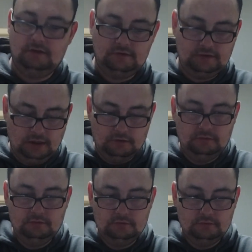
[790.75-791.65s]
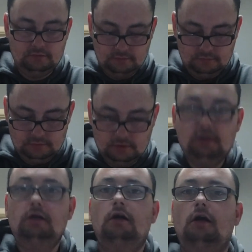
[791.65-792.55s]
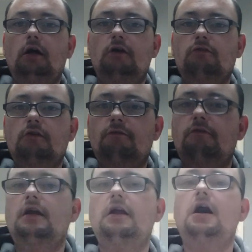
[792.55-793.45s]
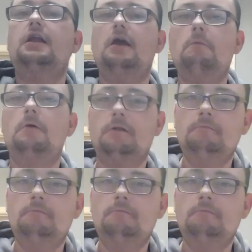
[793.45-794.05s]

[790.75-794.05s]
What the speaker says: So, I'm afraid I get one.